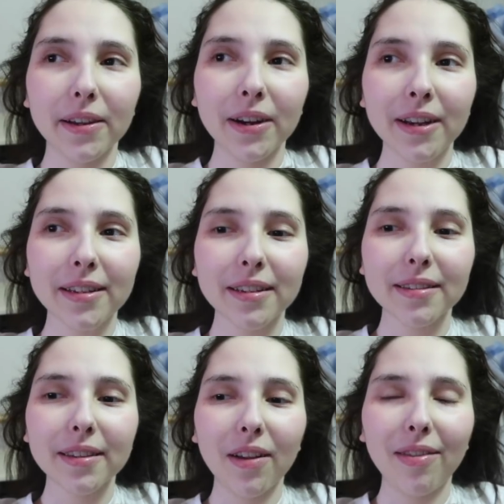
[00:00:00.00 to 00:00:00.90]
There is
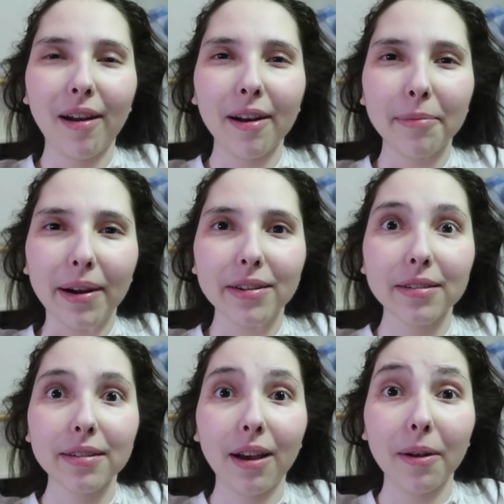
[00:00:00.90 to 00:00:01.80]
a lot of
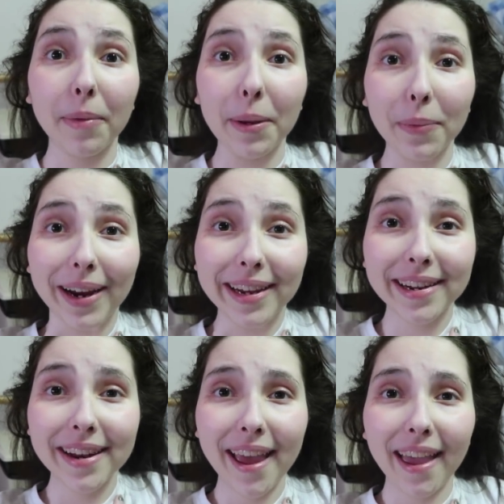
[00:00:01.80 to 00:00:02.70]
pressure on my
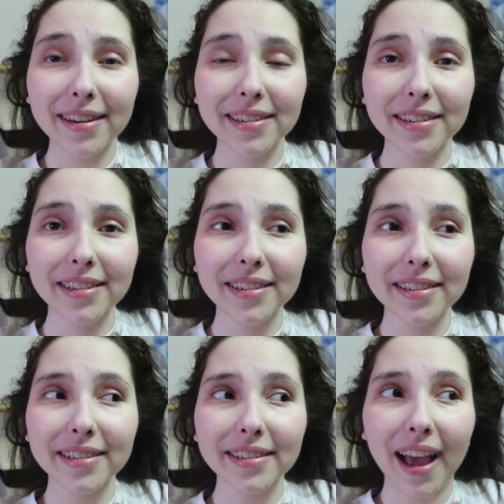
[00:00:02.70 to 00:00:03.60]
brain and
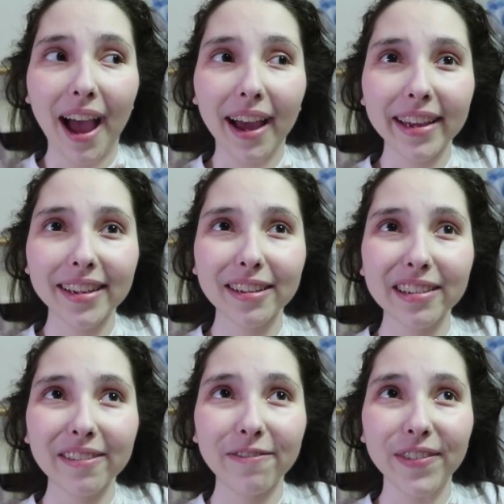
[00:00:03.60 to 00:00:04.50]

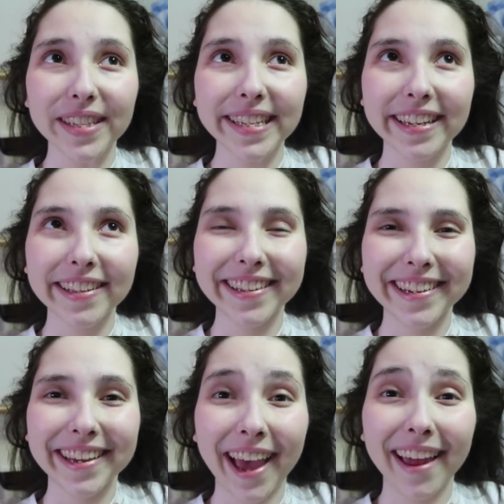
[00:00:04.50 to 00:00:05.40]
I
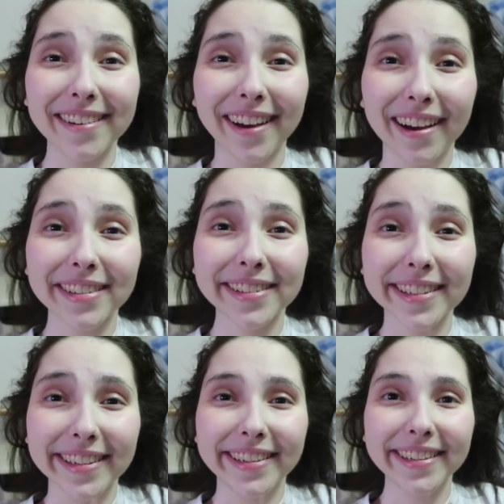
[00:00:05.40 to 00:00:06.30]
physically cannot
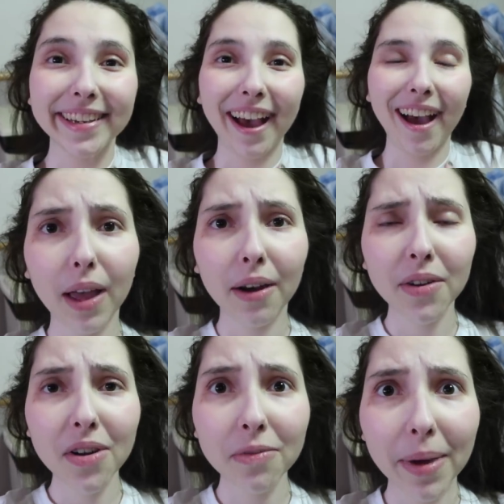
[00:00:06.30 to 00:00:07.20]
see. I
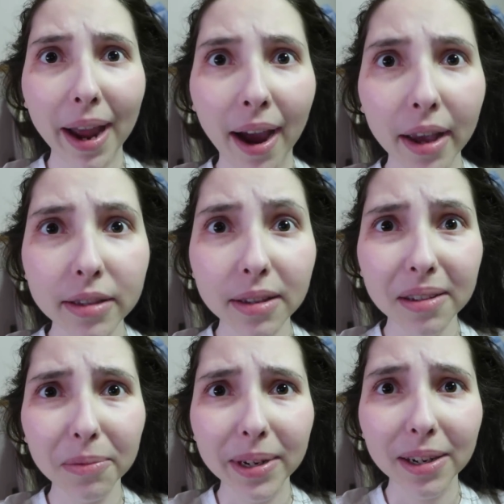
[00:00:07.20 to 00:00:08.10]
don't know if my eyes
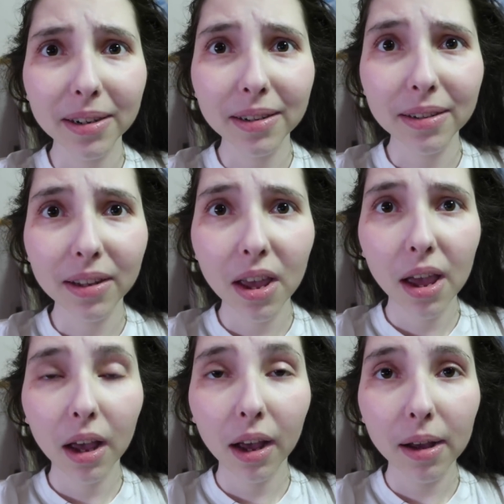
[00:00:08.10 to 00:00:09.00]
look weird.
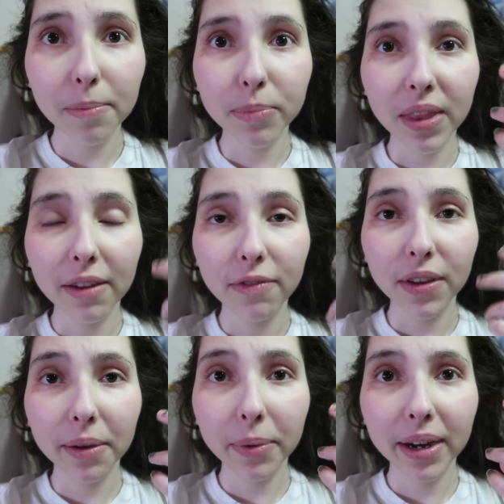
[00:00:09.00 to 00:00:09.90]
They feel